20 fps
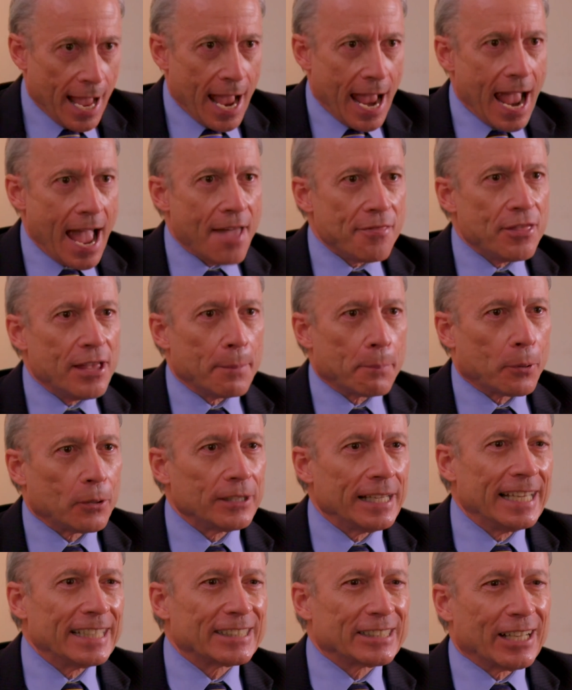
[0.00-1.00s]
And the
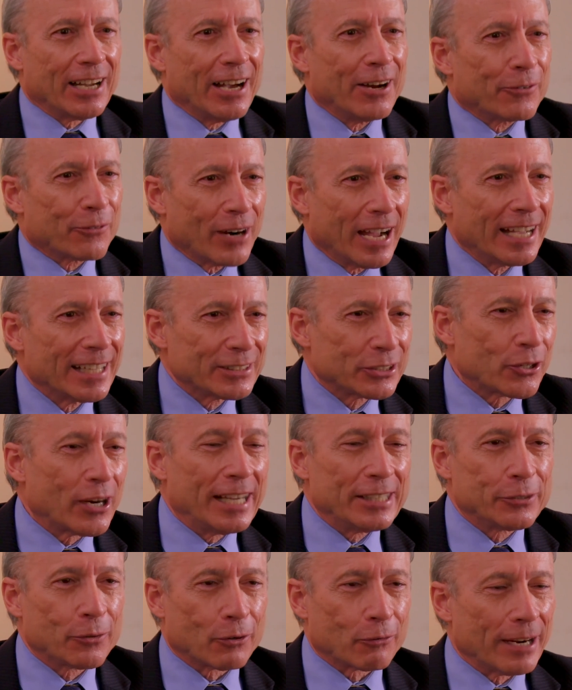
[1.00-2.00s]
police
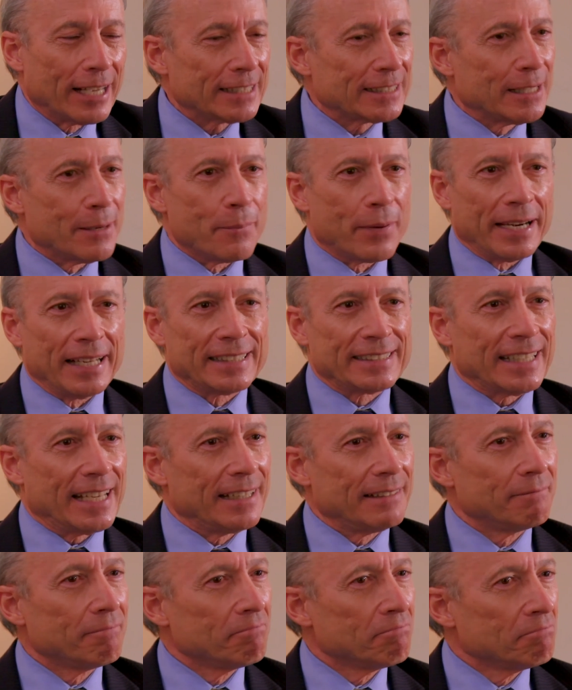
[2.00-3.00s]
tried to arrest him, but he
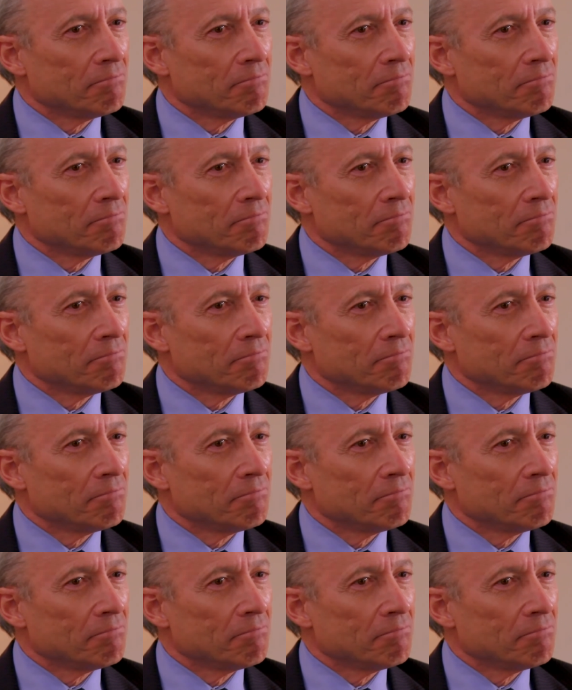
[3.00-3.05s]
said,